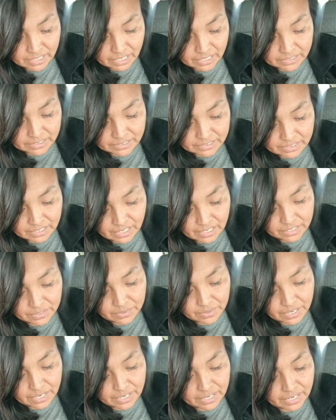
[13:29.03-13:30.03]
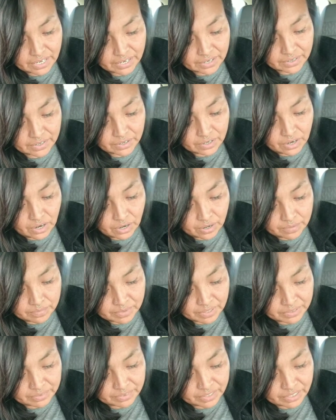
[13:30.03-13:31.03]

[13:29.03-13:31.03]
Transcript: I did not cry out all my